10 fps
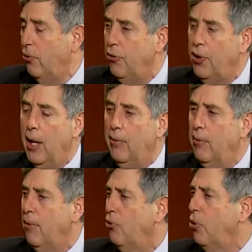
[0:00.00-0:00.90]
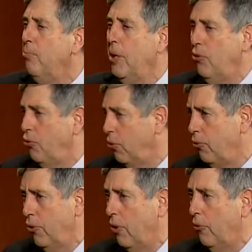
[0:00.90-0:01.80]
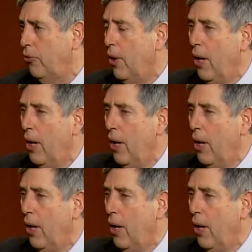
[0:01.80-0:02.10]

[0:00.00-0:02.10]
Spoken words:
It's had tremendous results.